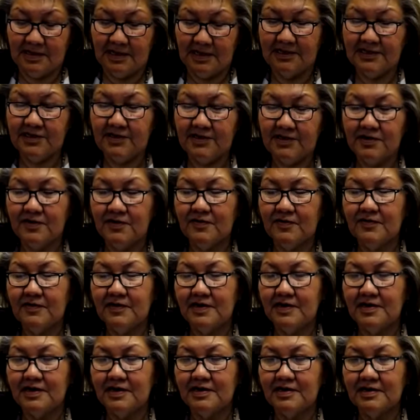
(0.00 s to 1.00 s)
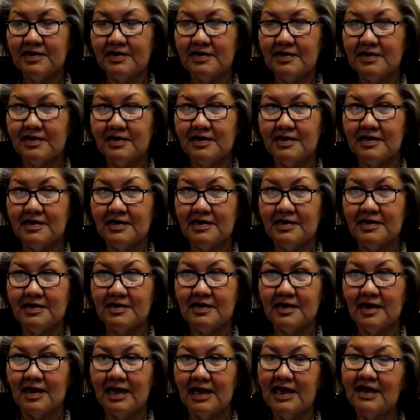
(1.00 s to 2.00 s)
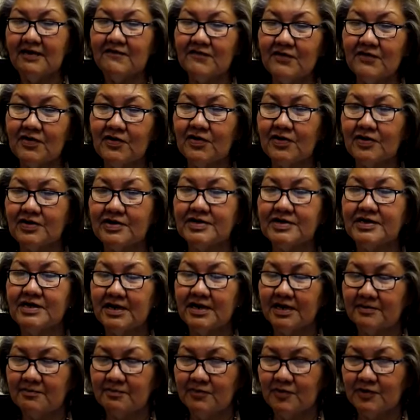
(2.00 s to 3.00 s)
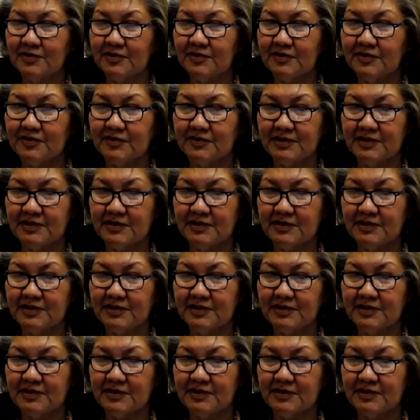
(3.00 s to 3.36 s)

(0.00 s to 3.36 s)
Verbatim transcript: and you know, I have a hard time with